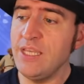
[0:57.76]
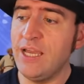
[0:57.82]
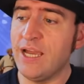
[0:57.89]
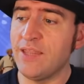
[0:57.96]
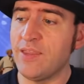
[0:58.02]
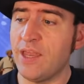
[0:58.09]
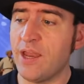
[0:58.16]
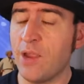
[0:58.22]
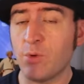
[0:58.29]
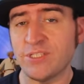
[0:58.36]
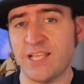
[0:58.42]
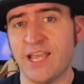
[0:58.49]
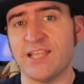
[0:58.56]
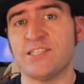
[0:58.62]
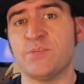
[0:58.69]
and then I
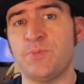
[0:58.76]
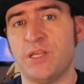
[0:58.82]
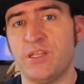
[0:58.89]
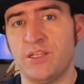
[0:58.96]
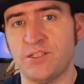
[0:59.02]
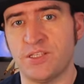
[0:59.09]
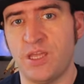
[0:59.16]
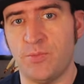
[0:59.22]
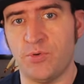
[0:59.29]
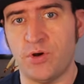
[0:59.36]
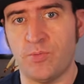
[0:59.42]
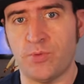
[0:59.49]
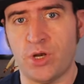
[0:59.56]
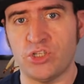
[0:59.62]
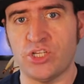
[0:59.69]
was asked by the Inkscape
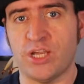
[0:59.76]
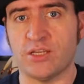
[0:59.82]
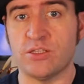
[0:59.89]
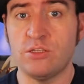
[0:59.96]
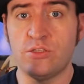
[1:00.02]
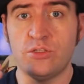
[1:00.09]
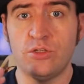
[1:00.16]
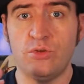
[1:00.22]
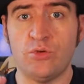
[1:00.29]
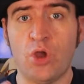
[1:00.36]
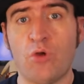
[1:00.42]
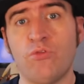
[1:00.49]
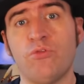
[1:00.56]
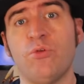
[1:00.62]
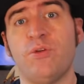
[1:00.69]
project to
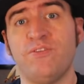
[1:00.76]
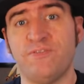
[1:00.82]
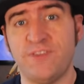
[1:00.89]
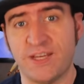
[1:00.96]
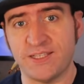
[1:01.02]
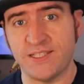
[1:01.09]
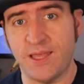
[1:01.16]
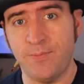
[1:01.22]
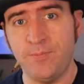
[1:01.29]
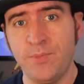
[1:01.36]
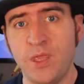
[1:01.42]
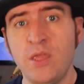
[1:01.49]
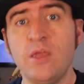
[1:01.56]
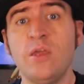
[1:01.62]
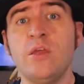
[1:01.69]
go through and fix them.
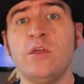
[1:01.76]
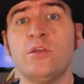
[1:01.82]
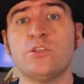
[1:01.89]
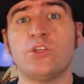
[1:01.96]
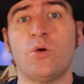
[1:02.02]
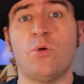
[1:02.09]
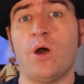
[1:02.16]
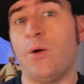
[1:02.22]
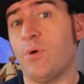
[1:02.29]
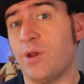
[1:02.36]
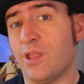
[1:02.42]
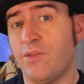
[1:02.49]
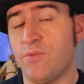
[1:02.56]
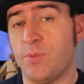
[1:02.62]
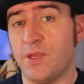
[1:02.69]
So I want
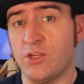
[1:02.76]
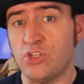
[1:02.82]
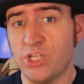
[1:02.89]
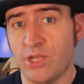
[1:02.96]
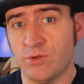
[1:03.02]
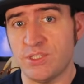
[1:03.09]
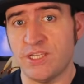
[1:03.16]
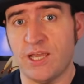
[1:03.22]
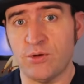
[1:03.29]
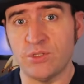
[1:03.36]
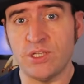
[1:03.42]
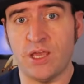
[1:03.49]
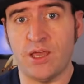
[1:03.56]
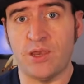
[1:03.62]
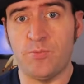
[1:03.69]
to give a big shout
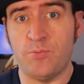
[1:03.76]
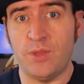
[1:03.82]
out and a